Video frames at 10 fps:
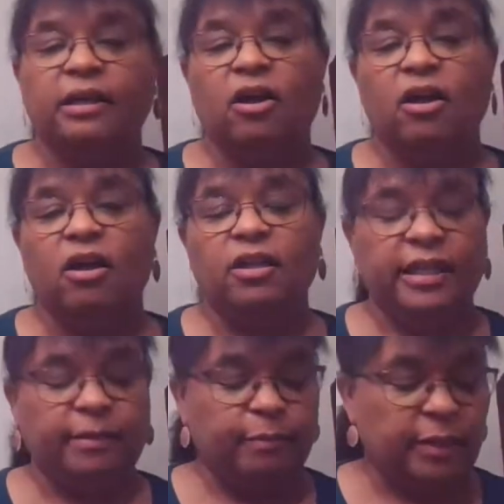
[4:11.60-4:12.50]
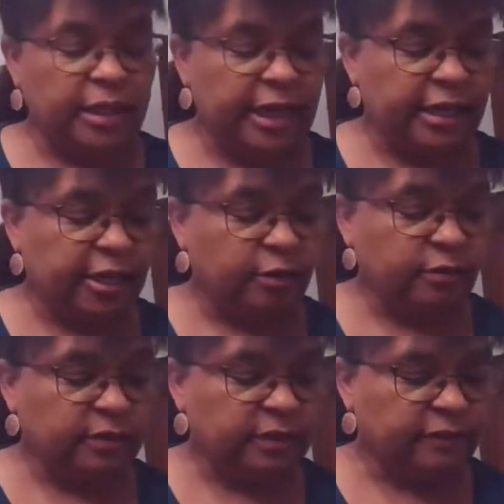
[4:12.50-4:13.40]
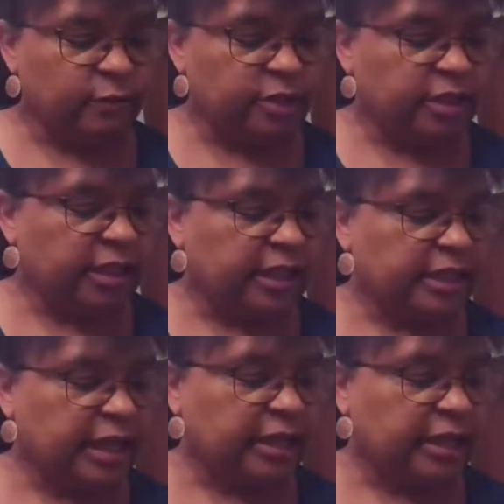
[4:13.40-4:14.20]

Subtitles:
called it Play-Doh. Unfortunately,